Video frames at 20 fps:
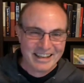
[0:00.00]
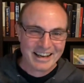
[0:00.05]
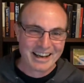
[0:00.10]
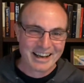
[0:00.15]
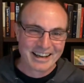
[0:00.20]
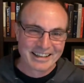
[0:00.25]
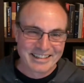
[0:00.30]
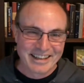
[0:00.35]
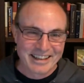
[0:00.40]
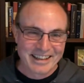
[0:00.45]

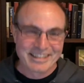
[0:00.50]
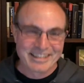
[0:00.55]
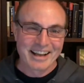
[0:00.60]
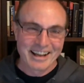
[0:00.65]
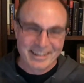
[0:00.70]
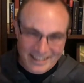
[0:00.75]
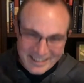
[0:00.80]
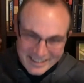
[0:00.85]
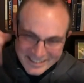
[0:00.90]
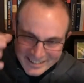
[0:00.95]

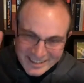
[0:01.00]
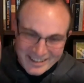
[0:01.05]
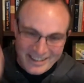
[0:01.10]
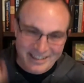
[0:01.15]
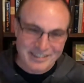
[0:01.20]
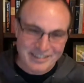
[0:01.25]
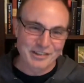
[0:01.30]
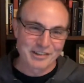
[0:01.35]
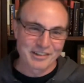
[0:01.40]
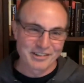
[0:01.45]
then
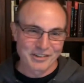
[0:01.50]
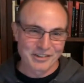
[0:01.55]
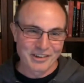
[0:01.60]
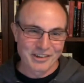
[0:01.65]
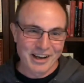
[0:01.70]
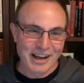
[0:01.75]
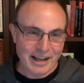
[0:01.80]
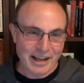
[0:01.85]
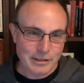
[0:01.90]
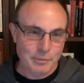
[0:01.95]
to
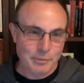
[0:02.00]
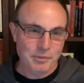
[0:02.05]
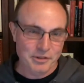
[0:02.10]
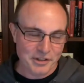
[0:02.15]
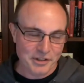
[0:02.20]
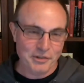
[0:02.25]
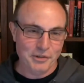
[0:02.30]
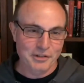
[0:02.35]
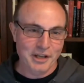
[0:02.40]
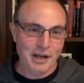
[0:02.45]
at a
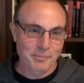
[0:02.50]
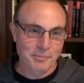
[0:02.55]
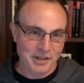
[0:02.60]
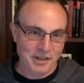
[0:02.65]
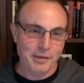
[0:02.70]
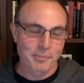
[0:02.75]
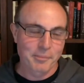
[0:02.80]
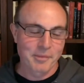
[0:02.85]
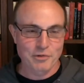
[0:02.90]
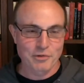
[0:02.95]
particular time take
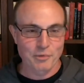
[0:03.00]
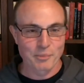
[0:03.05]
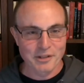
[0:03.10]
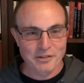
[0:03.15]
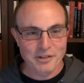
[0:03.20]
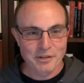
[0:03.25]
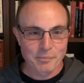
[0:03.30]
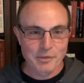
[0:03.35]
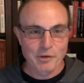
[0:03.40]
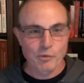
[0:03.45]
a measurement
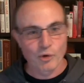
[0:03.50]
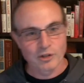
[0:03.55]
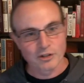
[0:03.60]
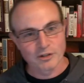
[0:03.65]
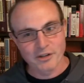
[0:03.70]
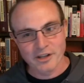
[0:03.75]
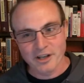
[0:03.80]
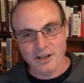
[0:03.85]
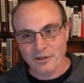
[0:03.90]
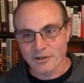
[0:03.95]
and be one or
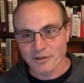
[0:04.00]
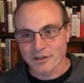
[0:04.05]
the other.